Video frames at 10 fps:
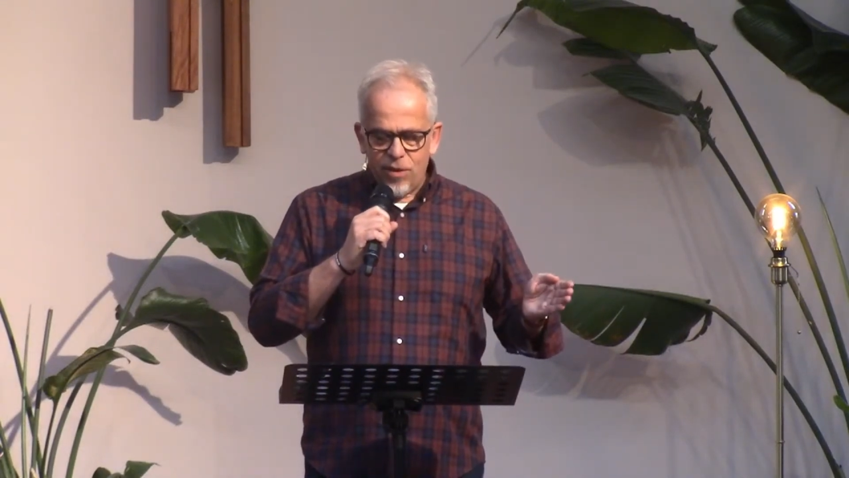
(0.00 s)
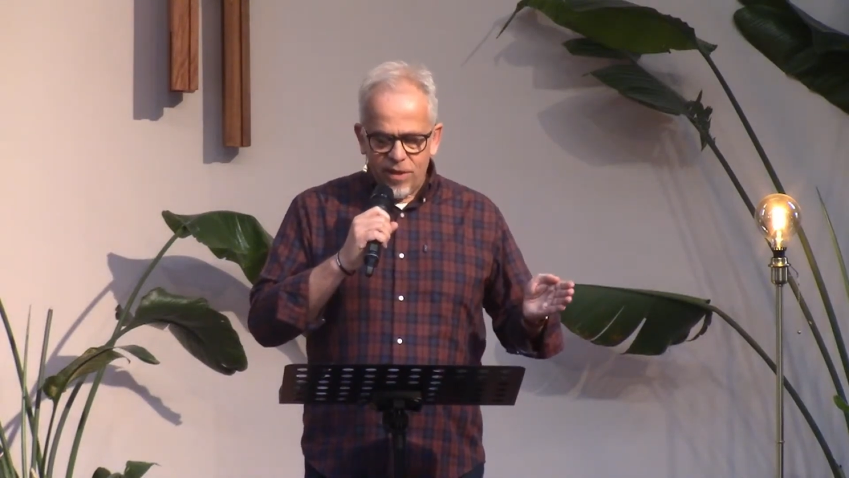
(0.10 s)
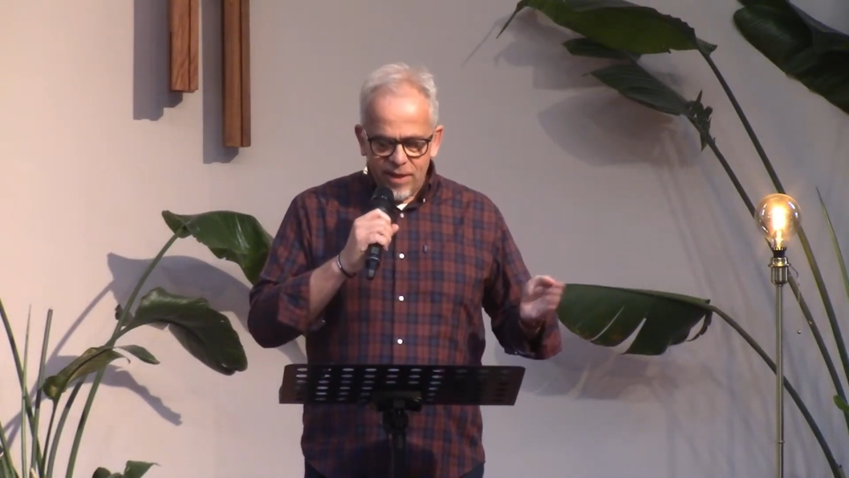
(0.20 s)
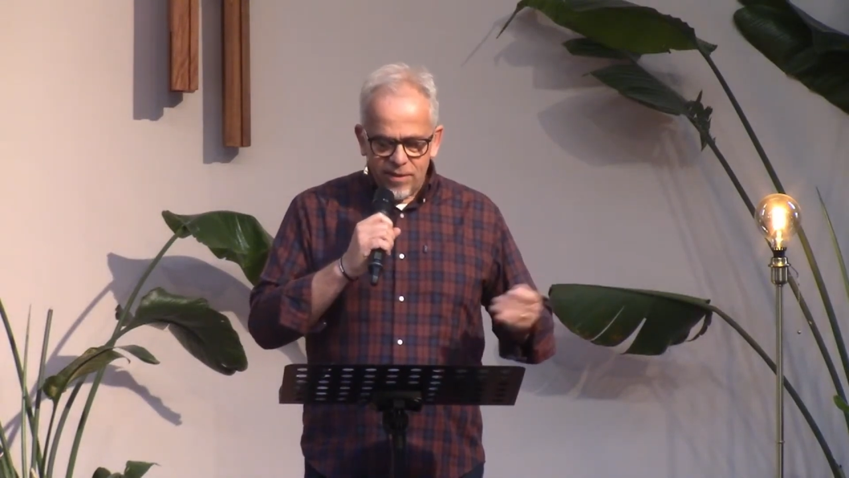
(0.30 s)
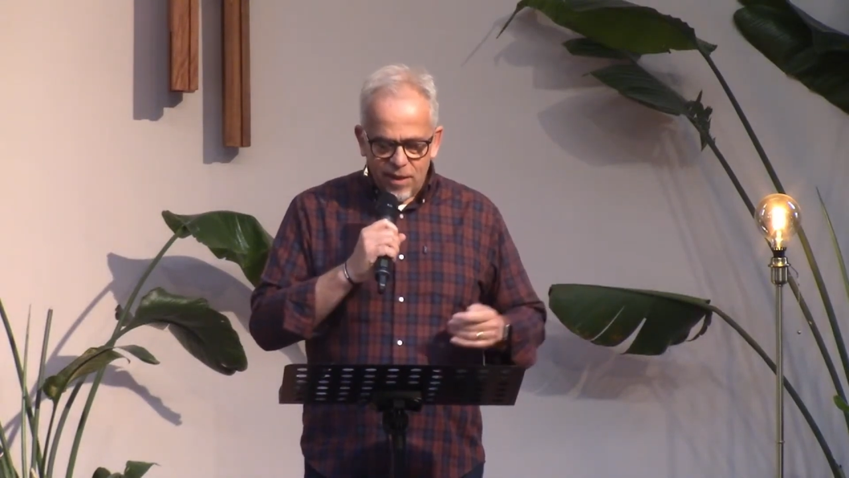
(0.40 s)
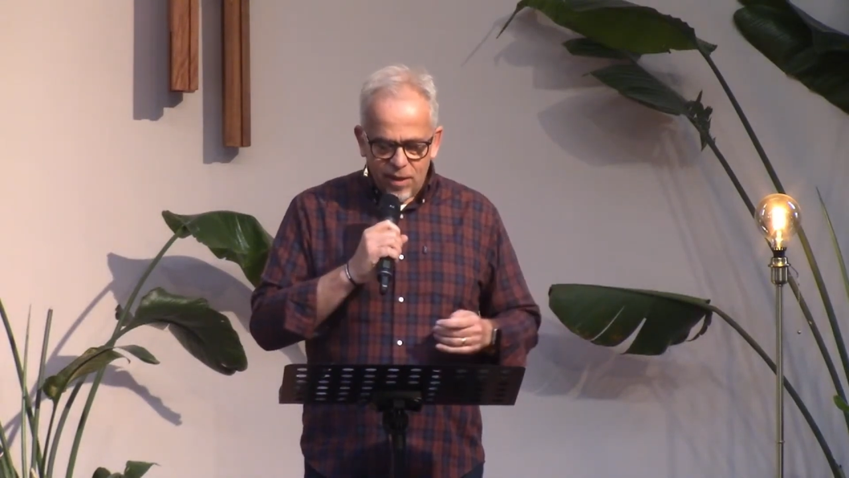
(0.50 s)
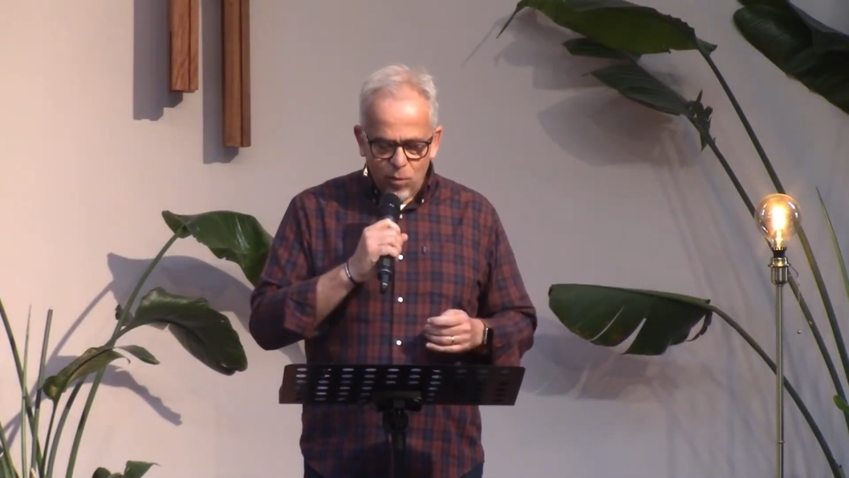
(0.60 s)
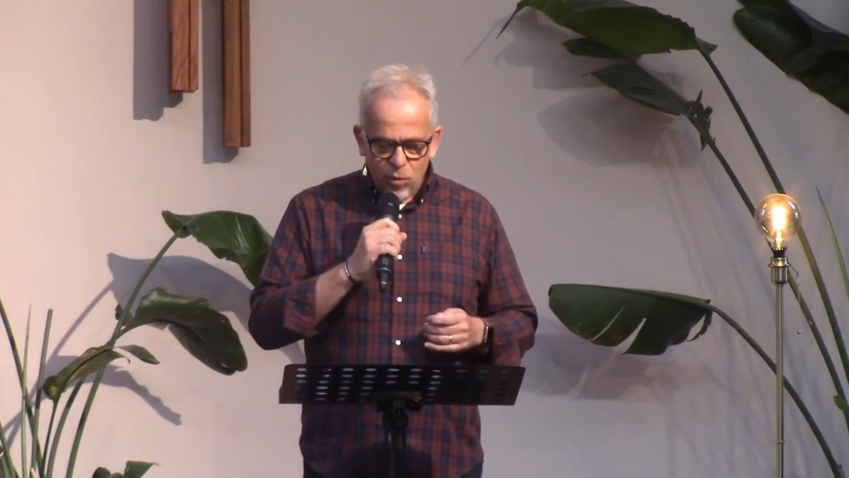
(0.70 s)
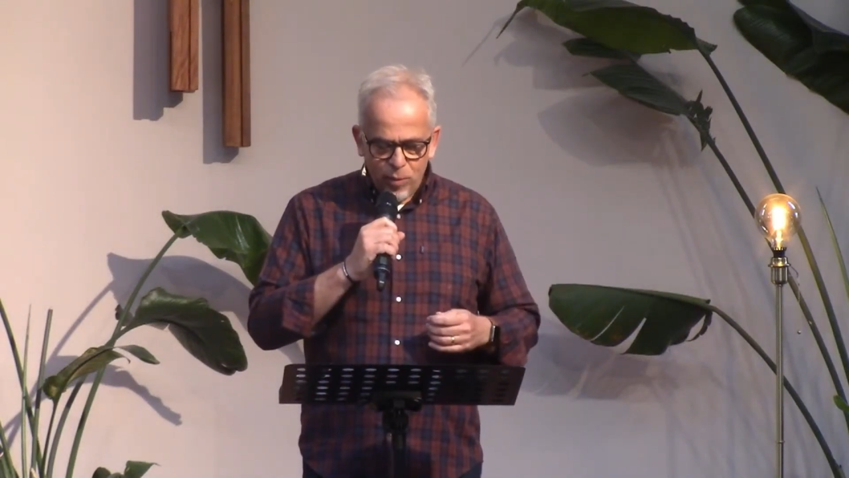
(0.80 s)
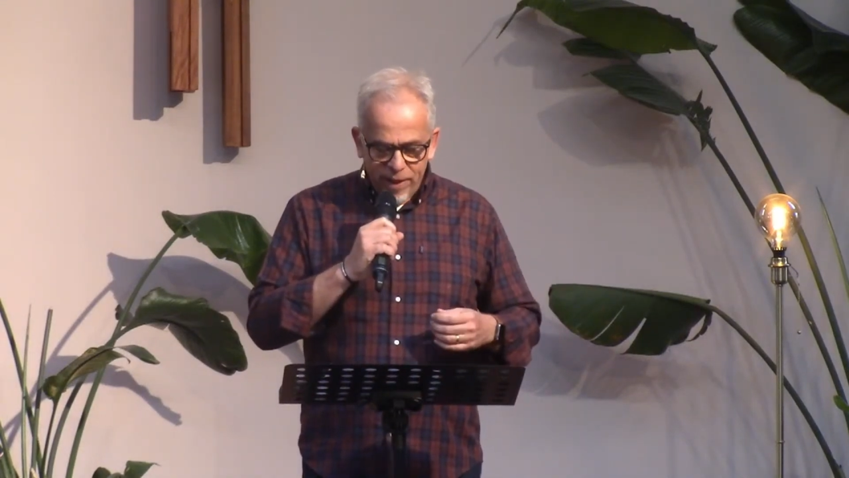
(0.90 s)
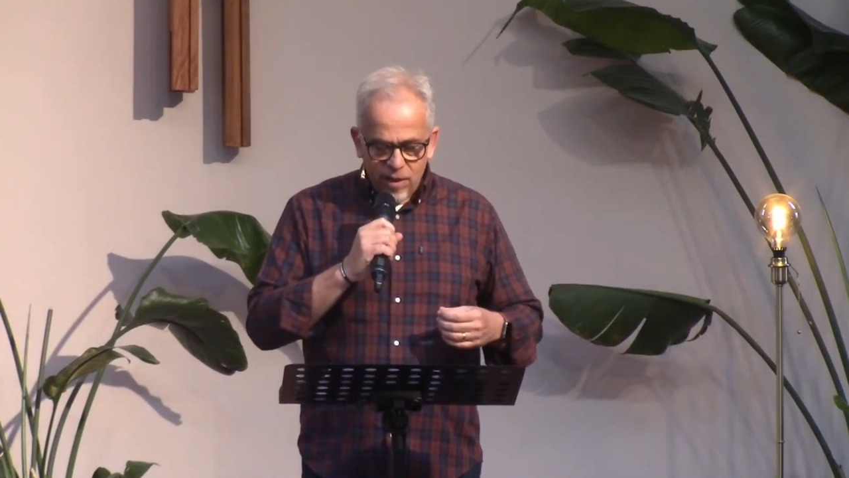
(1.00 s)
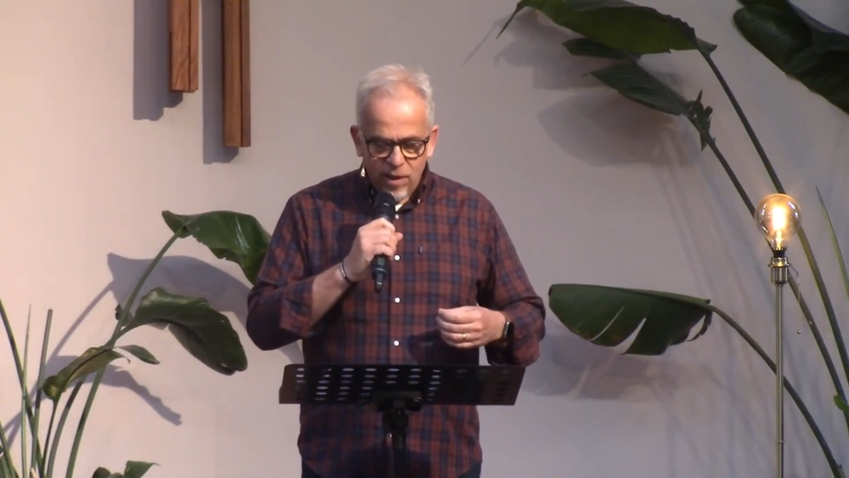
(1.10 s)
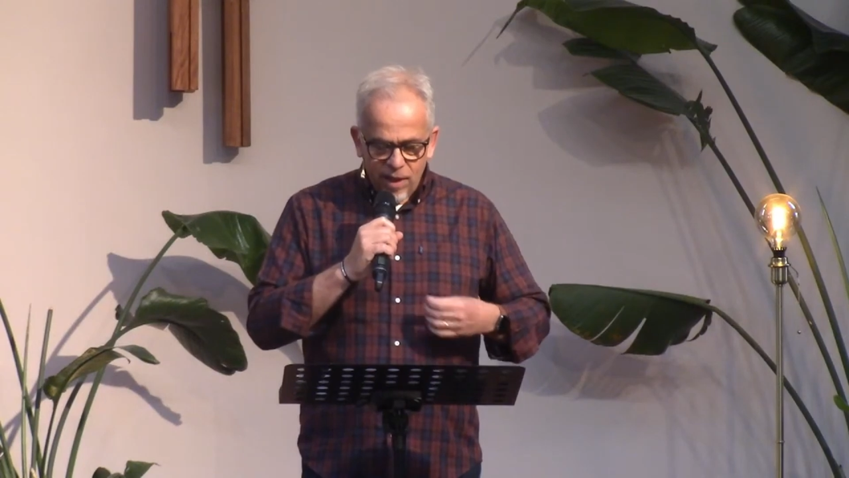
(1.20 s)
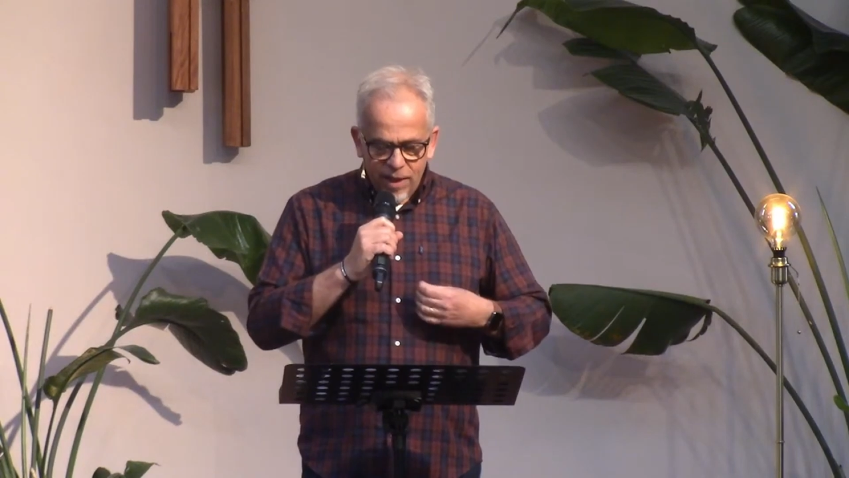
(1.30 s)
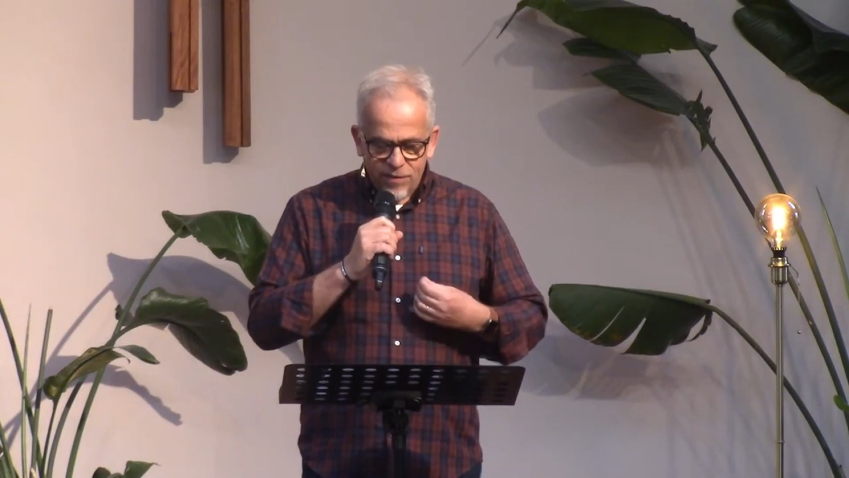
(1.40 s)
things that will be in
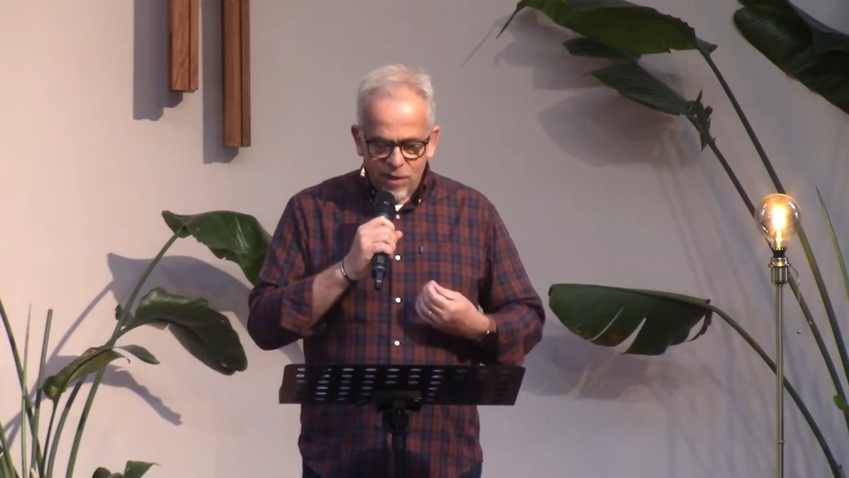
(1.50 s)
our lives